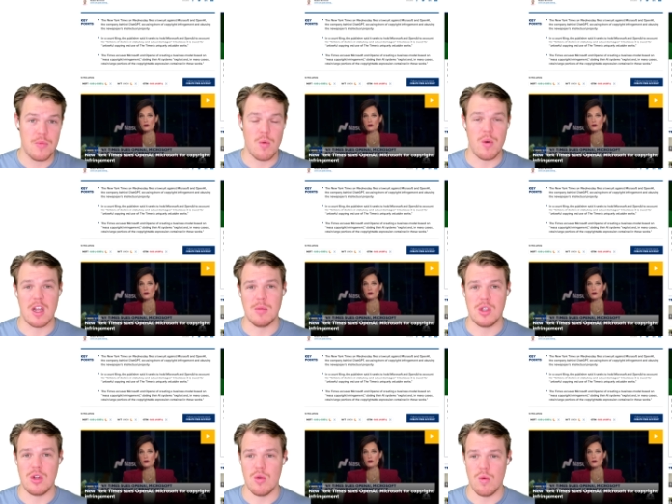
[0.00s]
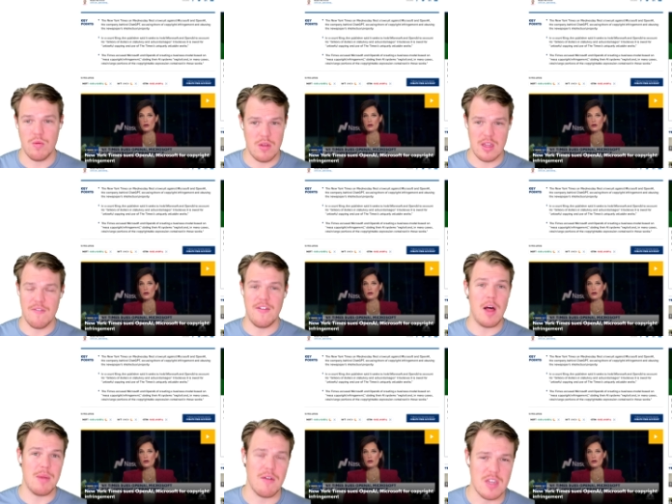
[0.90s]
when it comes to the
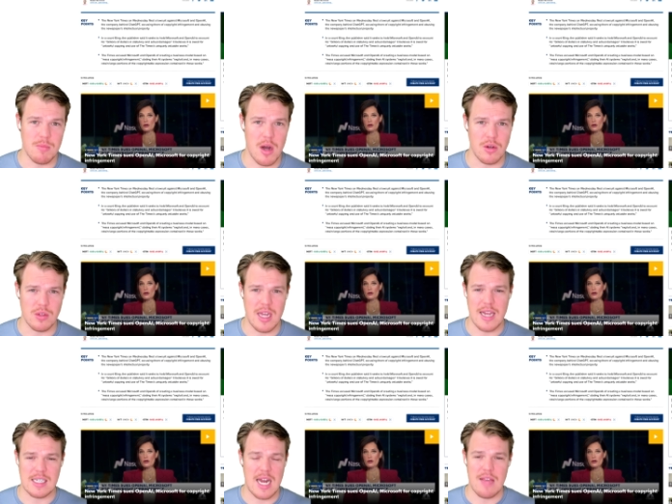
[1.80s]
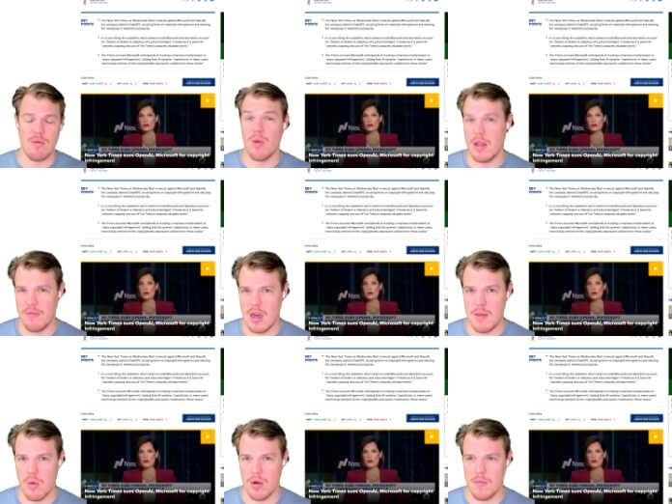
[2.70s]
development of these models that it's not even relevant
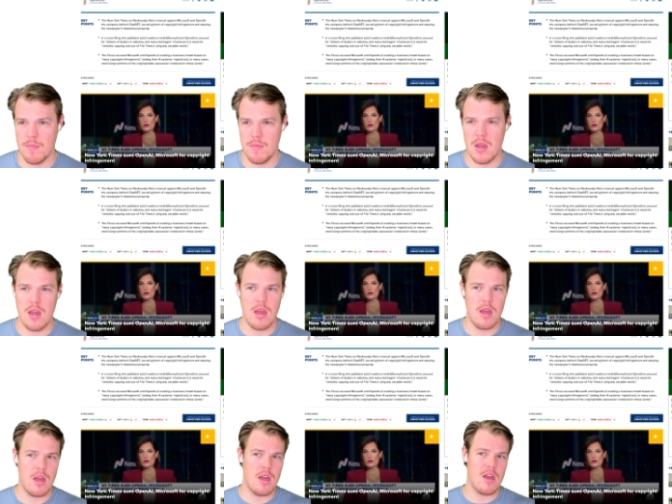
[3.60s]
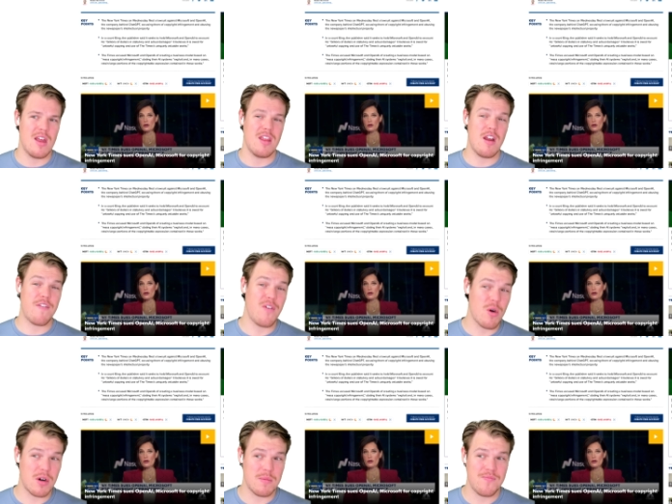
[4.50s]
anymore.
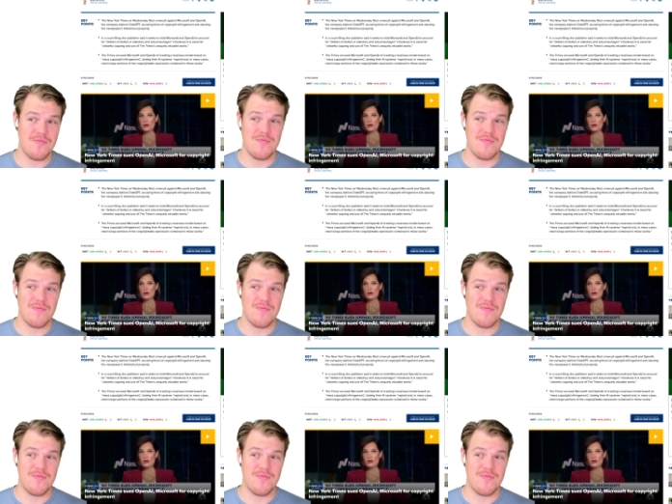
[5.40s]
Therefore,